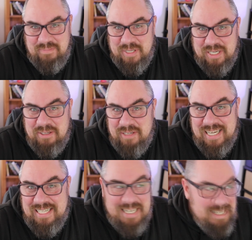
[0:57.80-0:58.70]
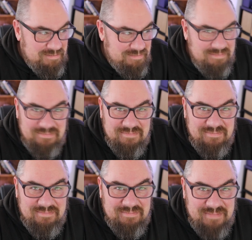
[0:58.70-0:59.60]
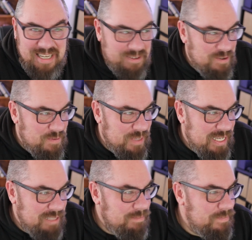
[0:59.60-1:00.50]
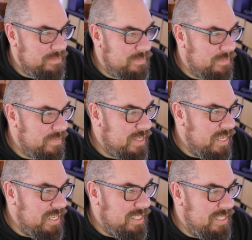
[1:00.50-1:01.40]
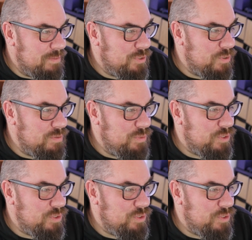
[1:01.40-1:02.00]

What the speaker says: Pretty good idea. Can't go wrong with that. Number two, the